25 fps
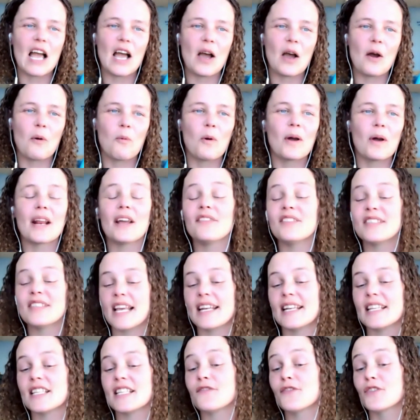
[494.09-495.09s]
what I've
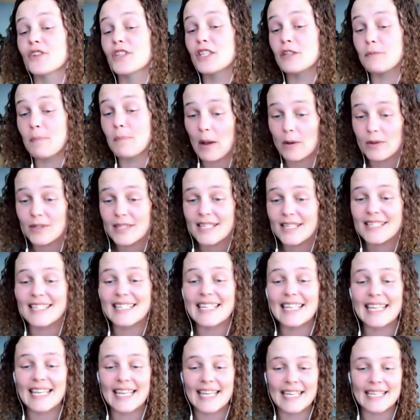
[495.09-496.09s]
said is for spouses
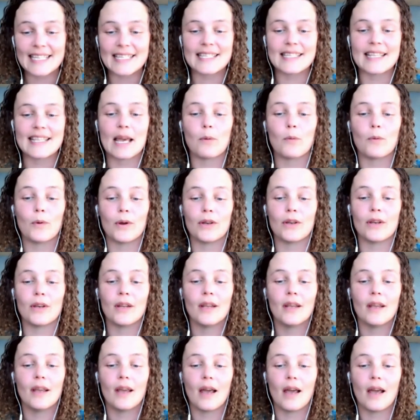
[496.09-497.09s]
and kids that would
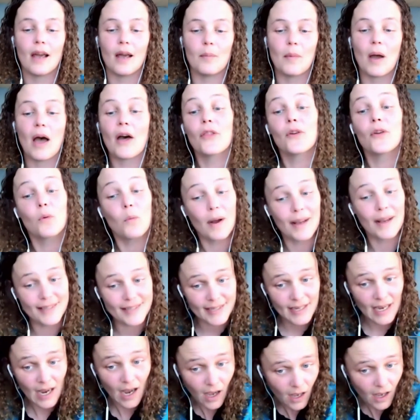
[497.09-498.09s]

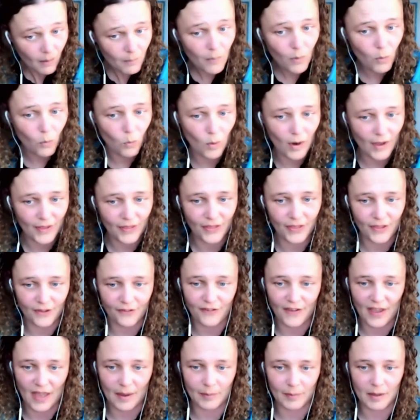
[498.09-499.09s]
otherwise come with
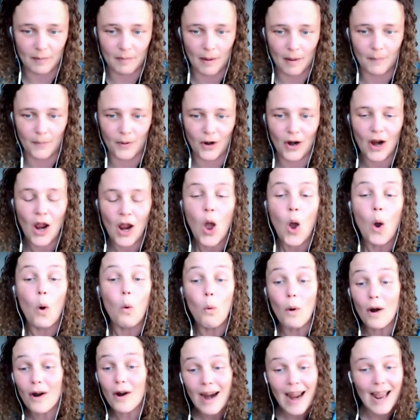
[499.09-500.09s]
the family member,
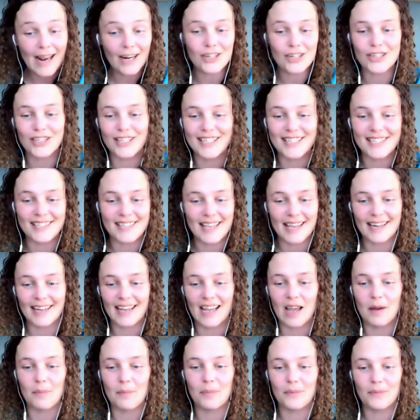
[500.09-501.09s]
we're actually
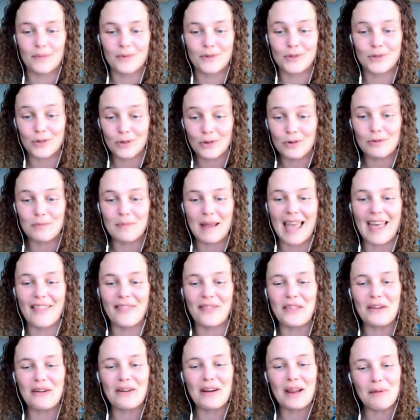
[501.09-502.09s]
setting up Zoom
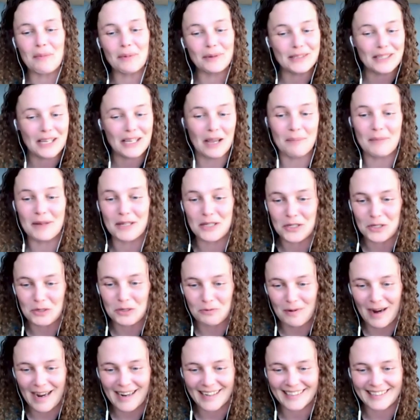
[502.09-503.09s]
and they're able to come in
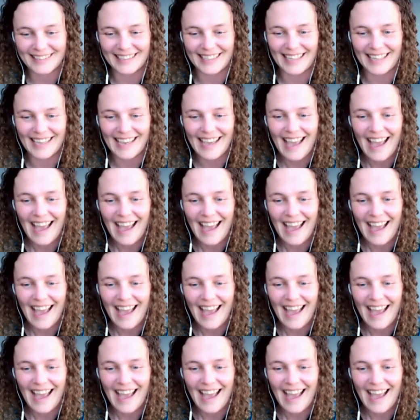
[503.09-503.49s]
directly.